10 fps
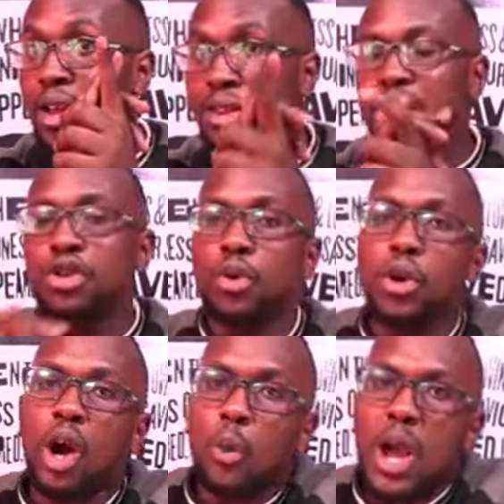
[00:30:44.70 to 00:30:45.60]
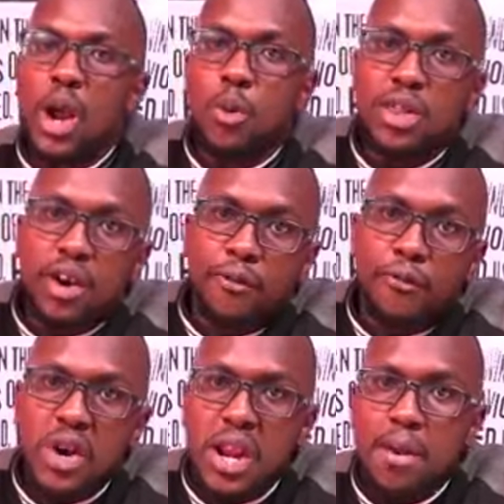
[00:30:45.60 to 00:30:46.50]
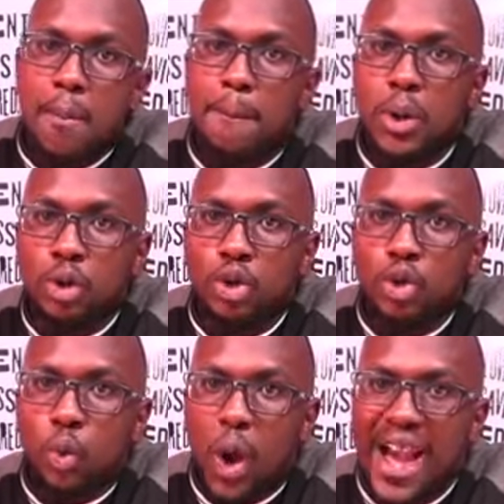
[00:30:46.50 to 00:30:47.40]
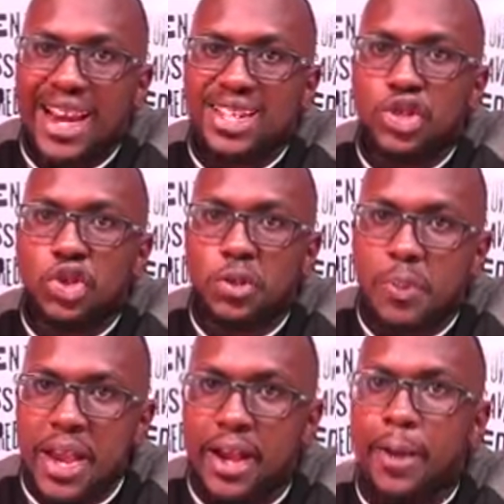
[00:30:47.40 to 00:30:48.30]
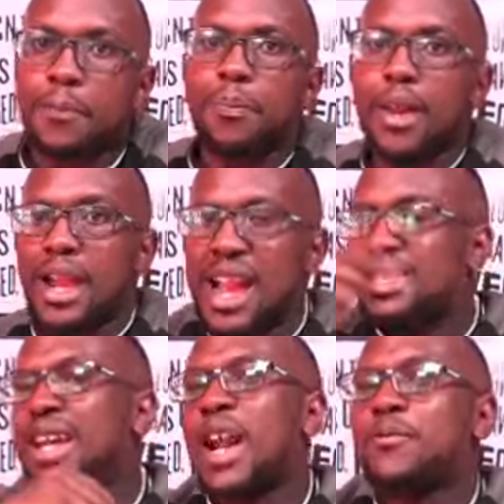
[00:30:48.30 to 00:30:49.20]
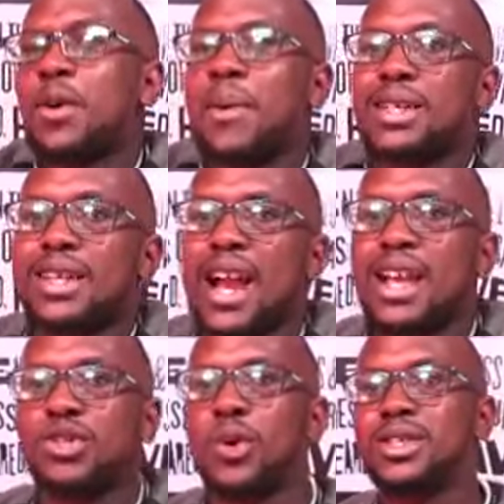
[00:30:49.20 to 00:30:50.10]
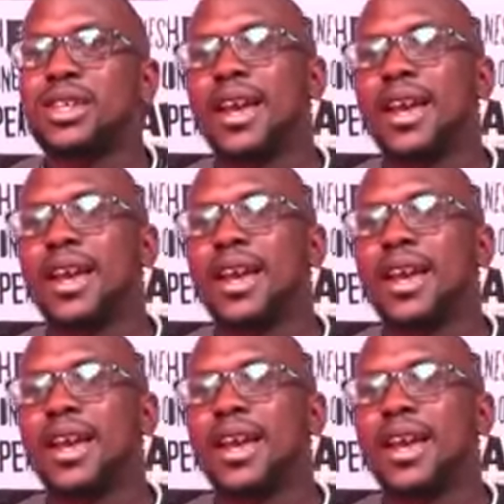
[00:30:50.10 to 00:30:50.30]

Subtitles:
that you walk away with a free Bluetooth wireless speaker. It's a wrap from us, guys, once